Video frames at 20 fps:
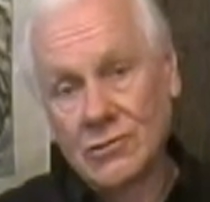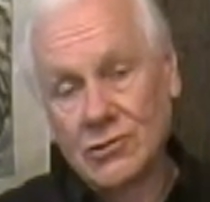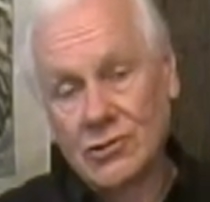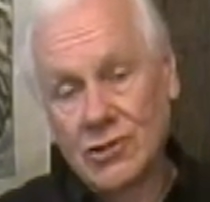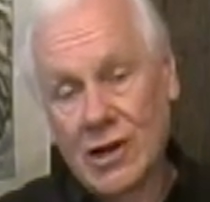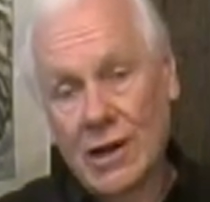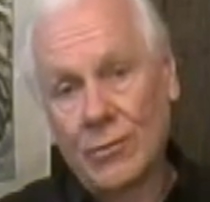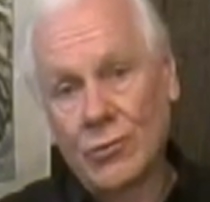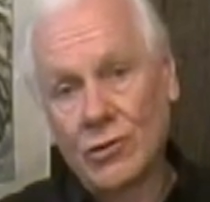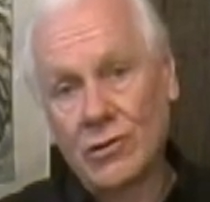
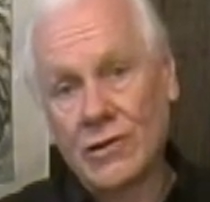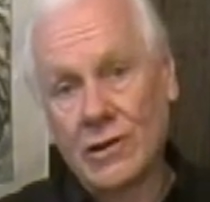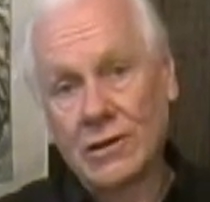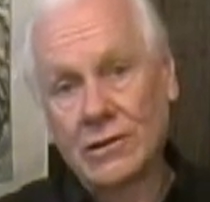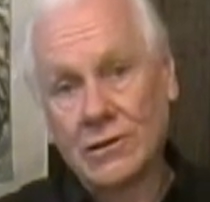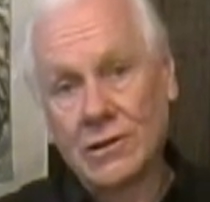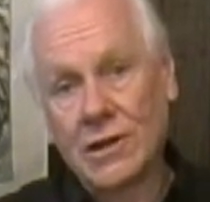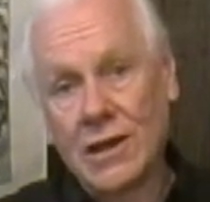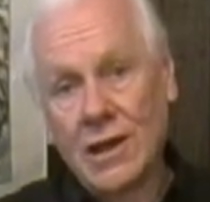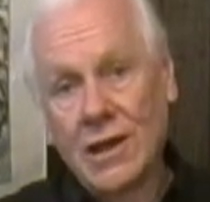
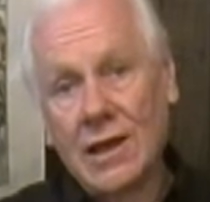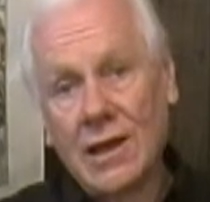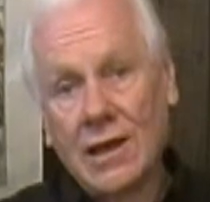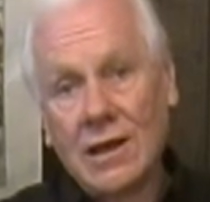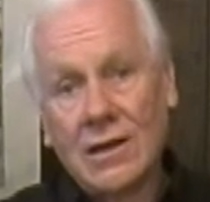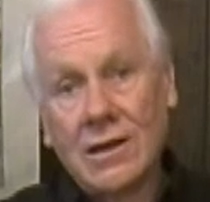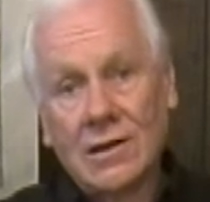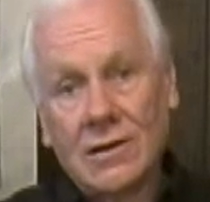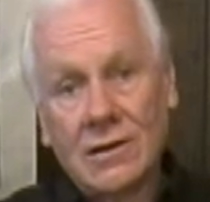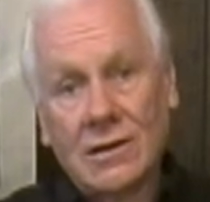that
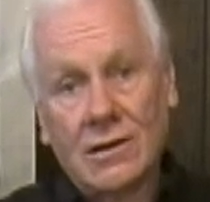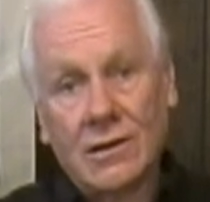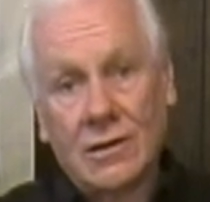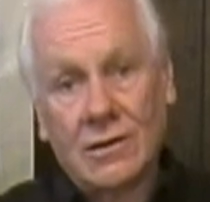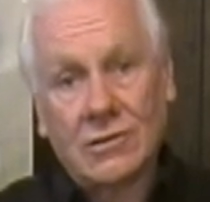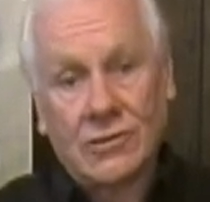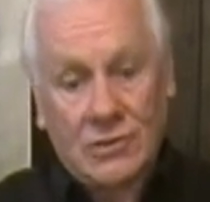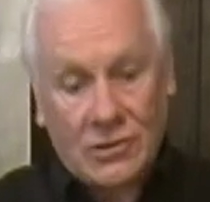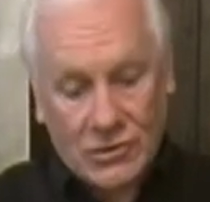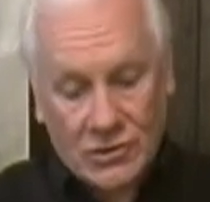
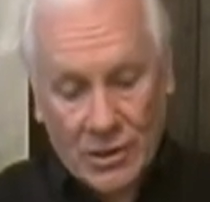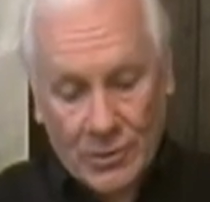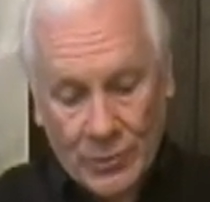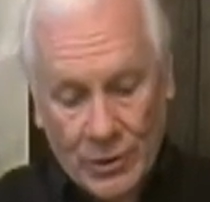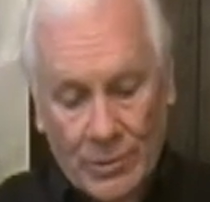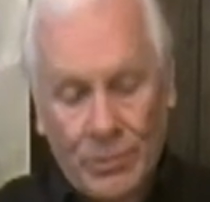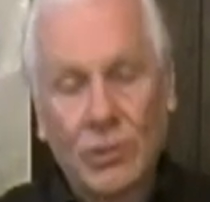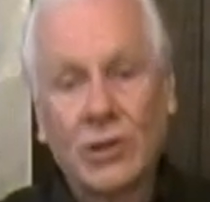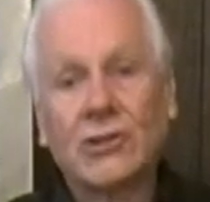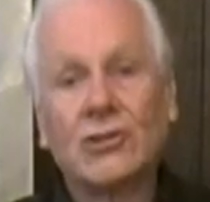some
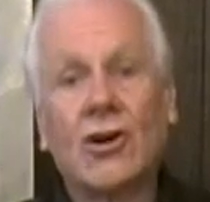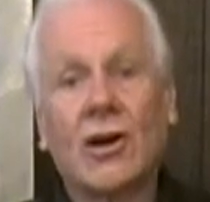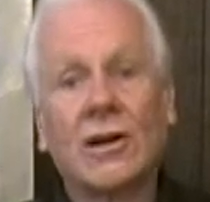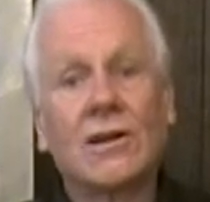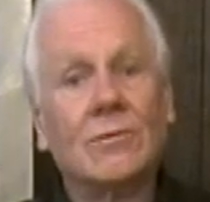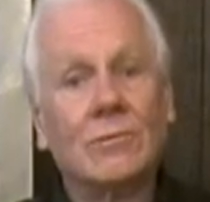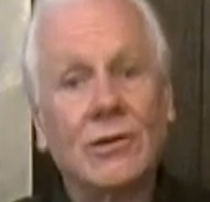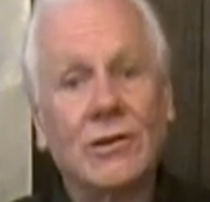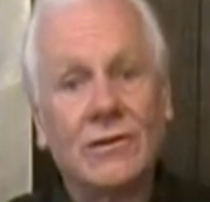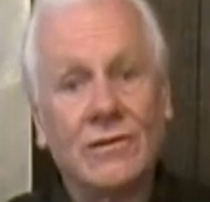people are
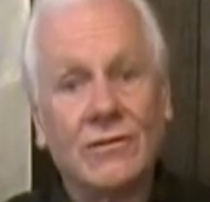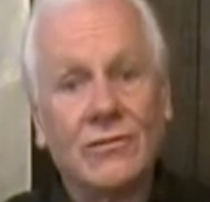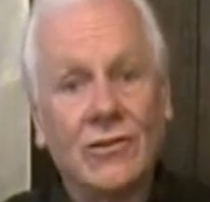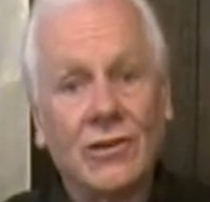talking about